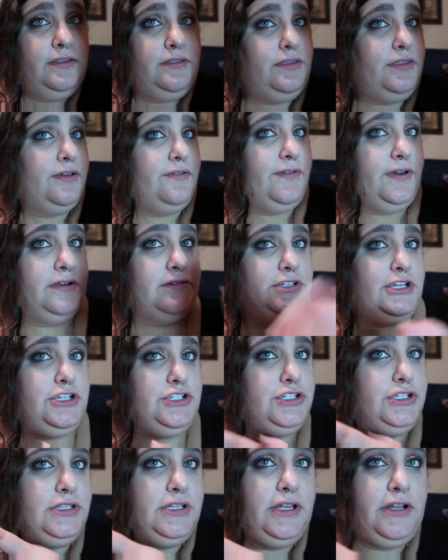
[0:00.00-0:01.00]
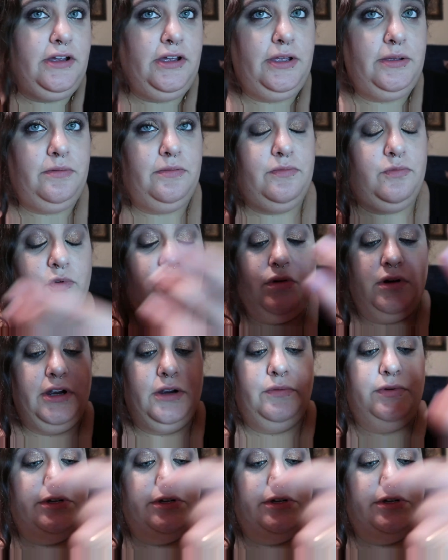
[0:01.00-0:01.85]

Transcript: the foundation that I wore,